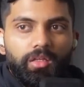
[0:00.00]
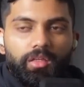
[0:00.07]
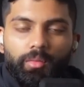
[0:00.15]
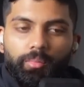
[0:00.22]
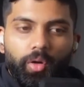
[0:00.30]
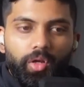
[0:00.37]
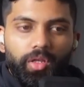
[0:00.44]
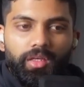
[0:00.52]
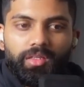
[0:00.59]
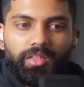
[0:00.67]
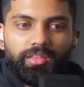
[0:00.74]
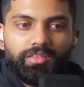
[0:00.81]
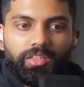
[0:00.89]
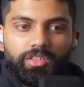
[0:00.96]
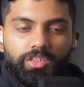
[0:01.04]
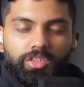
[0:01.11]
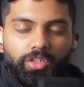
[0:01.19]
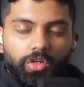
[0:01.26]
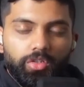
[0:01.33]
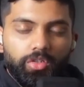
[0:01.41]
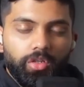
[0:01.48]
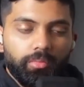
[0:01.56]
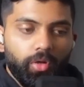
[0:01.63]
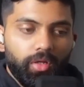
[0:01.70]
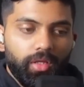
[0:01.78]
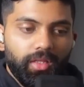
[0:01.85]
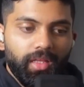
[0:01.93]
Your body, it's such a shock to your
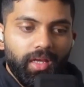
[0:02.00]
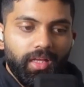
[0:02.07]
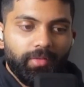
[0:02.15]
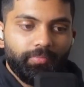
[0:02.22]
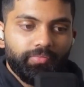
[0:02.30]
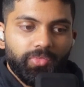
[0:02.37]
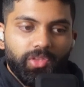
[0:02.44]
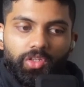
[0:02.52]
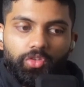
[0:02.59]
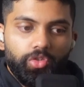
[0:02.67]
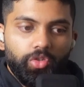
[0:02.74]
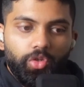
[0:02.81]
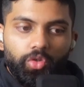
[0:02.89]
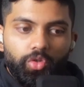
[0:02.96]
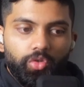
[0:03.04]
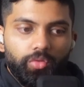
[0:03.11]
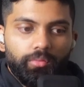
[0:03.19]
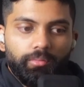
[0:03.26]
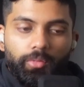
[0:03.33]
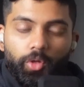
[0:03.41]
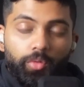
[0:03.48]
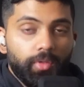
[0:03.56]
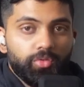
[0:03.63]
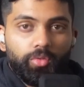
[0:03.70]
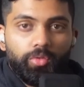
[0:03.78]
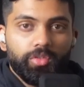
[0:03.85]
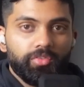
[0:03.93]
body that you build
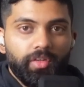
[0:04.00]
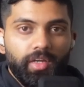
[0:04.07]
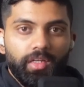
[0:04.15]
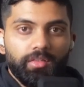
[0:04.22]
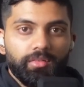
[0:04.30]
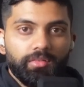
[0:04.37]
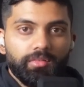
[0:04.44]
muscle and lose fat.